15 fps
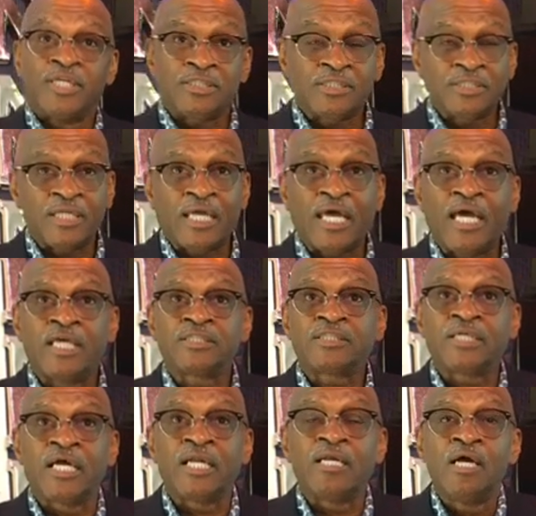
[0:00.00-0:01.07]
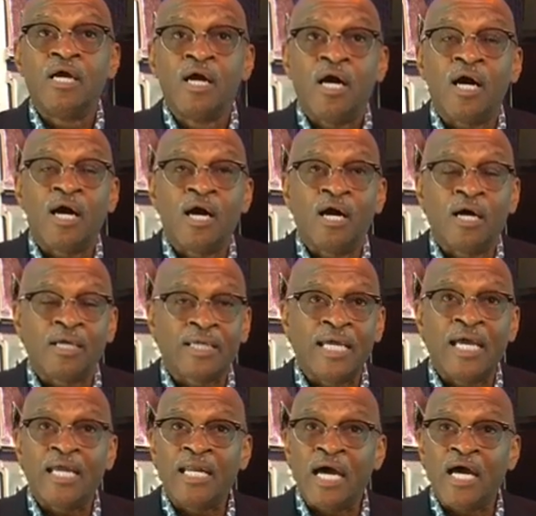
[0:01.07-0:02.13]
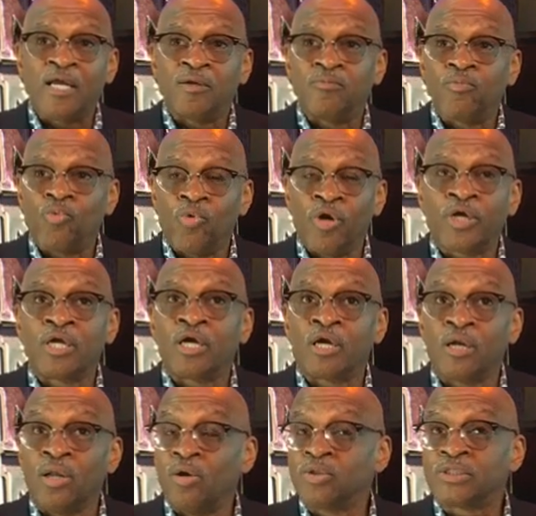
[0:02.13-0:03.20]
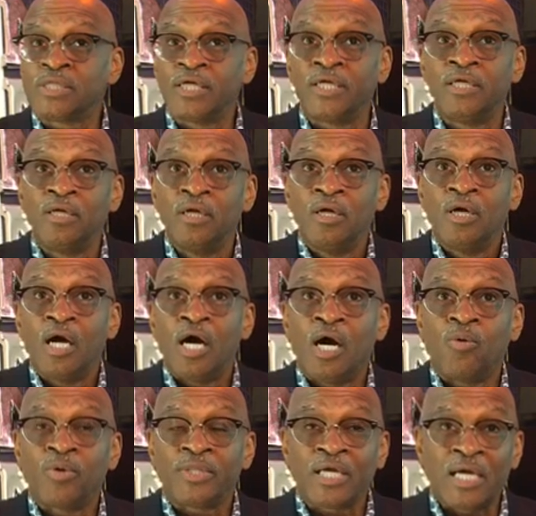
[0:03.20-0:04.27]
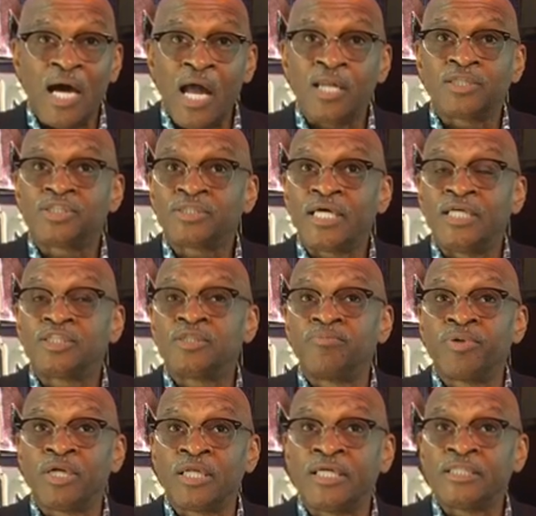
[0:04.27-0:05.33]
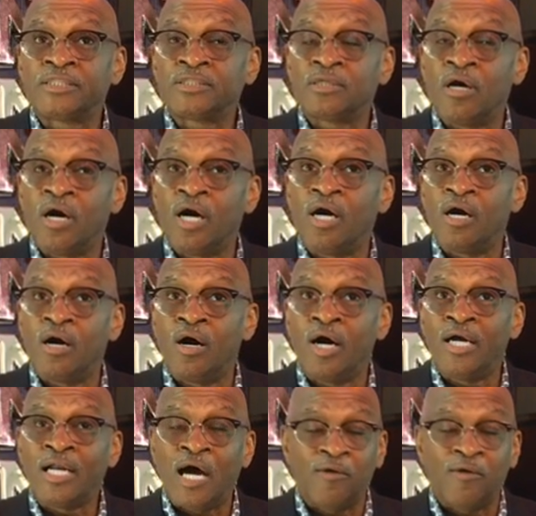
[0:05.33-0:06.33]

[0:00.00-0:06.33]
This is a case that, uh, again, I am working closely uh, with the College Station Police uh, on.